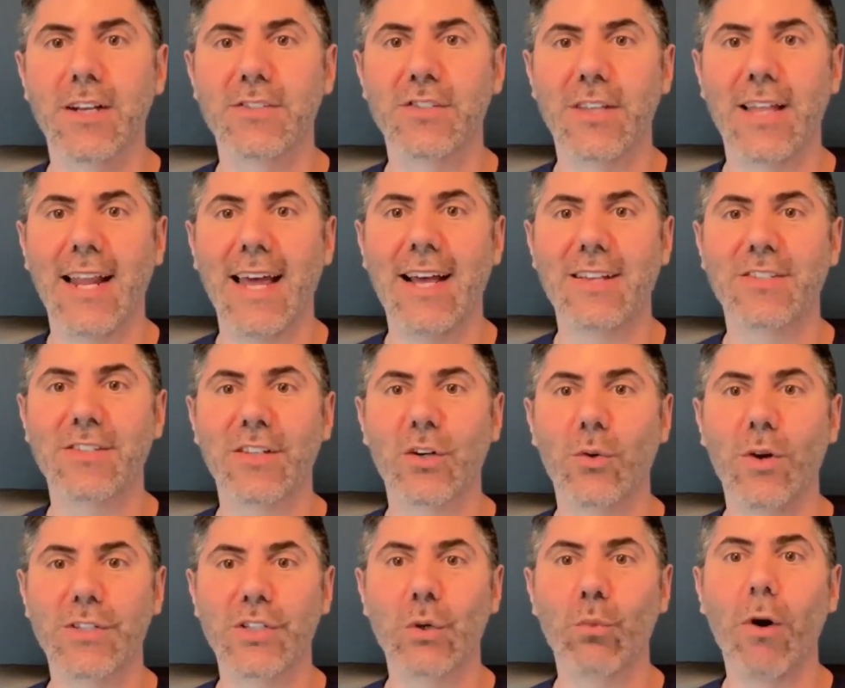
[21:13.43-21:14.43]
And so that answers the
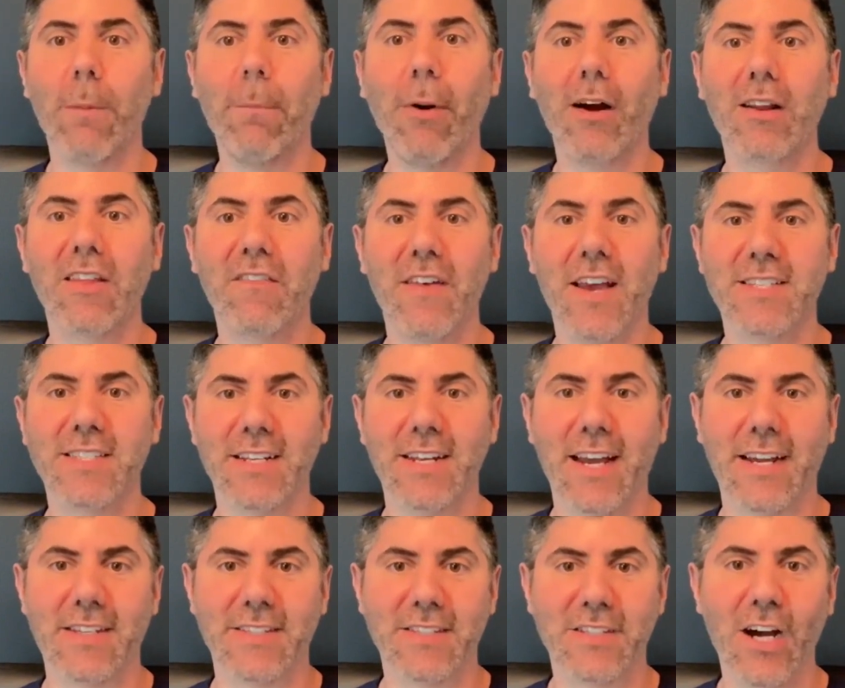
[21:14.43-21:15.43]
question, what part of the face and
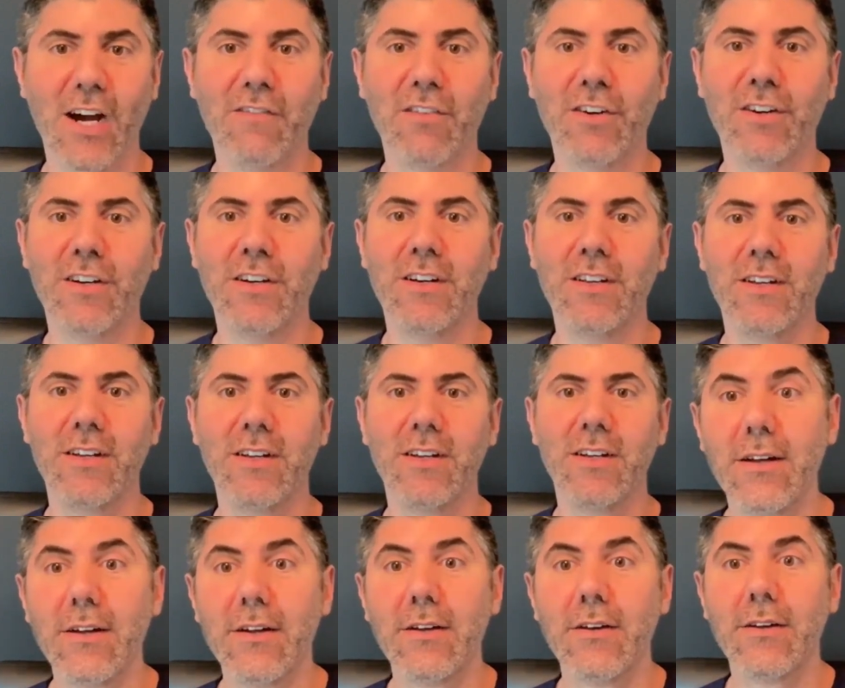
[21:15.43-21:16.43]
neck is covered?
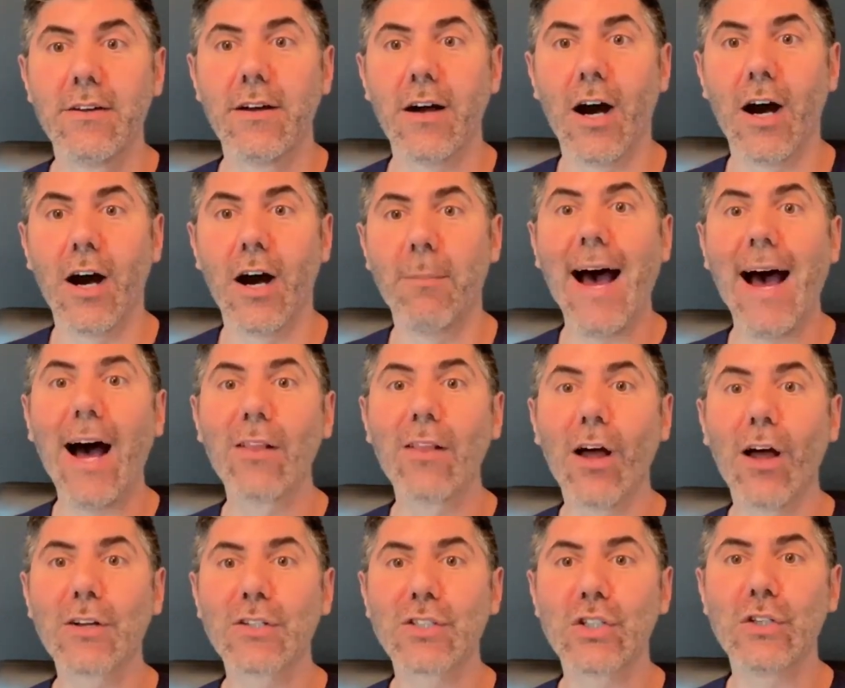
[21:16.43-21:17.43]
How
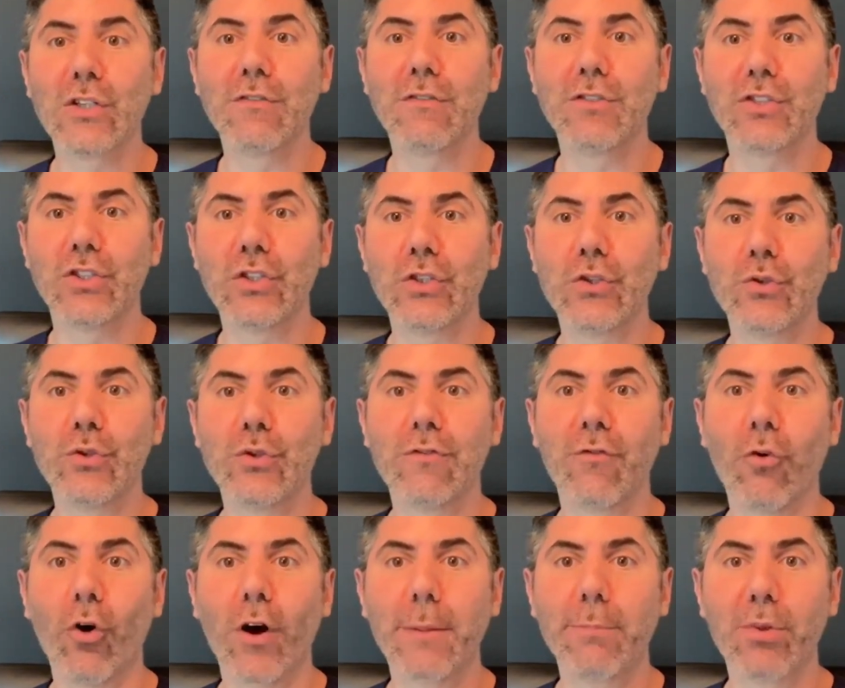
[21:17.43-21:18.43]
long do you
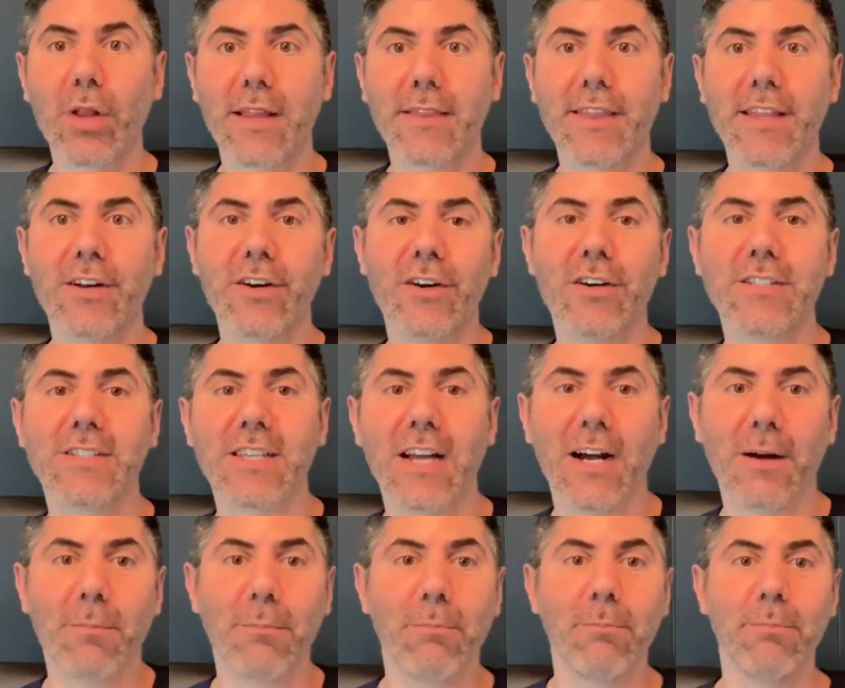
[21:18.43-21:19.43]
avoid blood thinners?
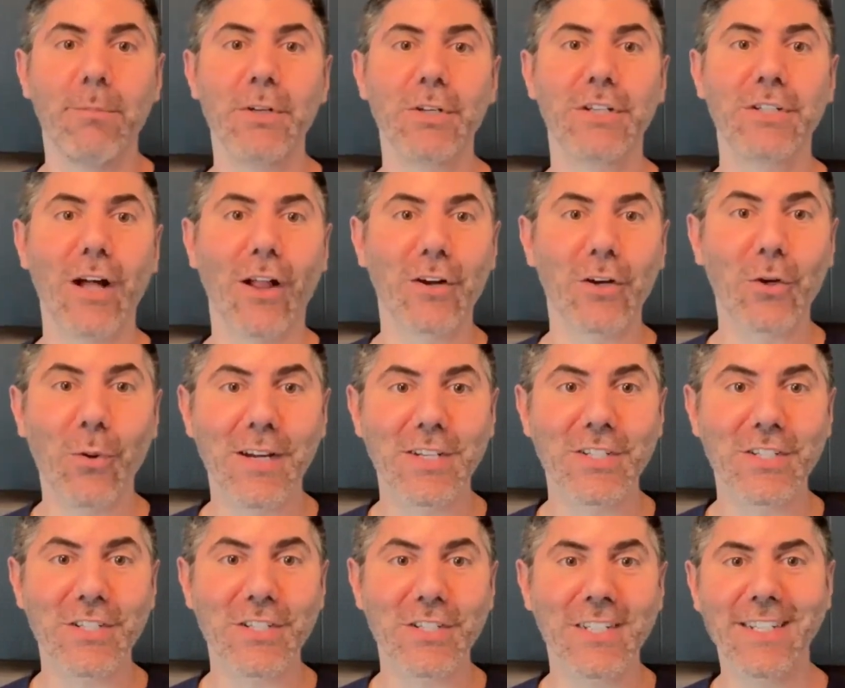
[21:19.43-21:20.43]
$1 million
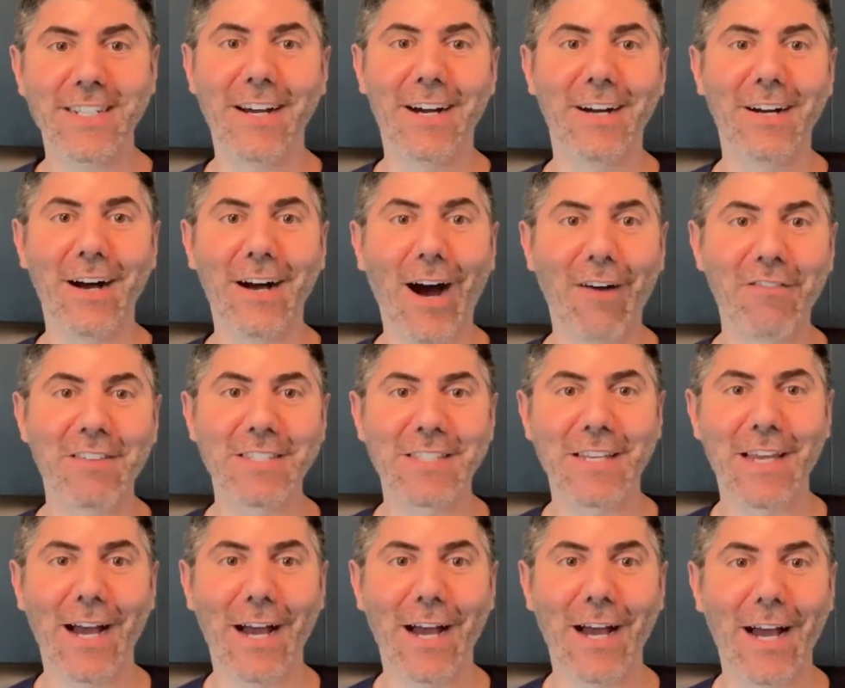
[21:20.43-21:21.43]
question.
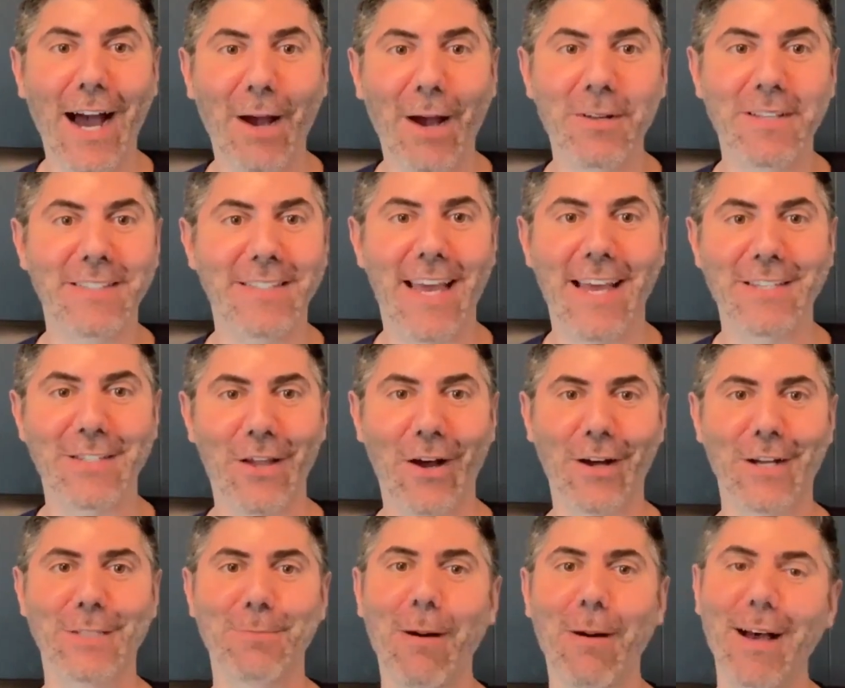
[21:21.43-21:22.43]
Obviously, I would say as long
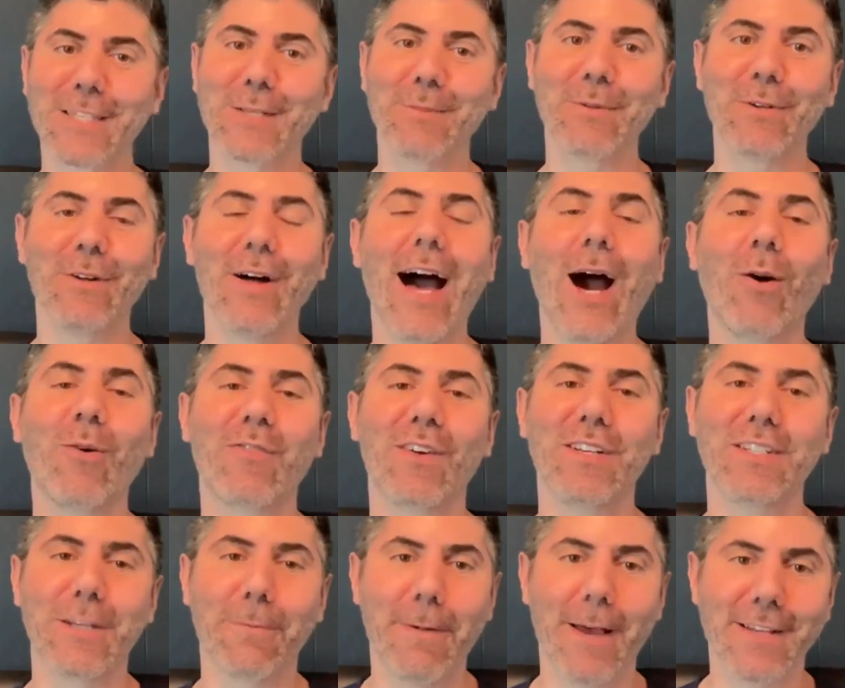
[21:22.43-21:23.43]
as possible. However, it
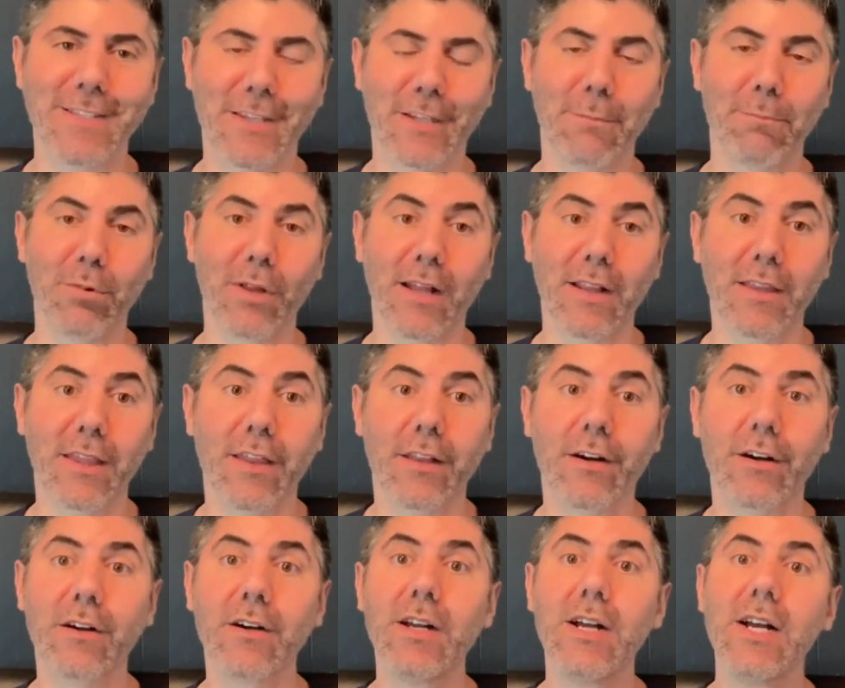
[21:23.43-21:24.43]
depends on the blood
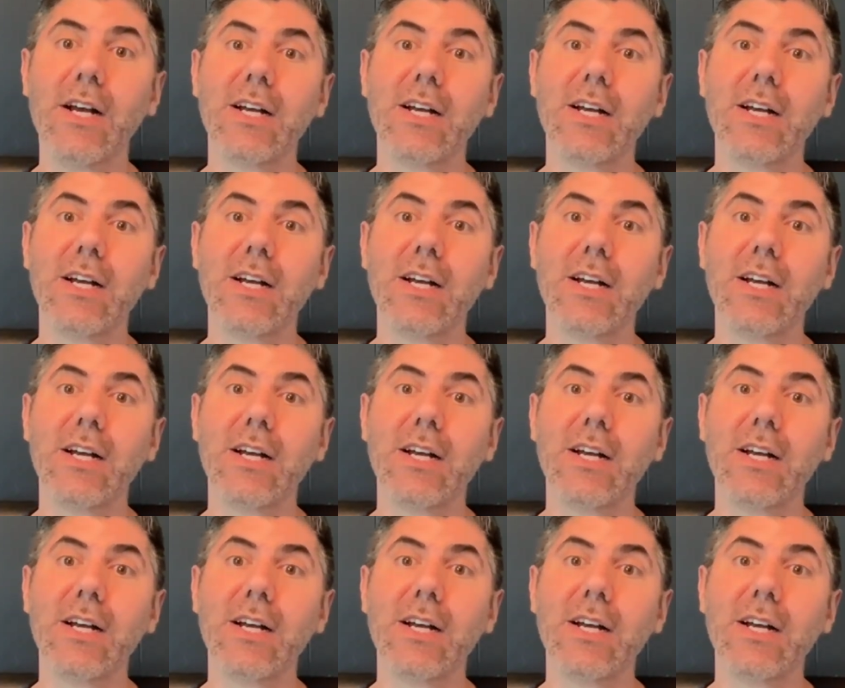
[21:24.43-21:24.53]
thinner.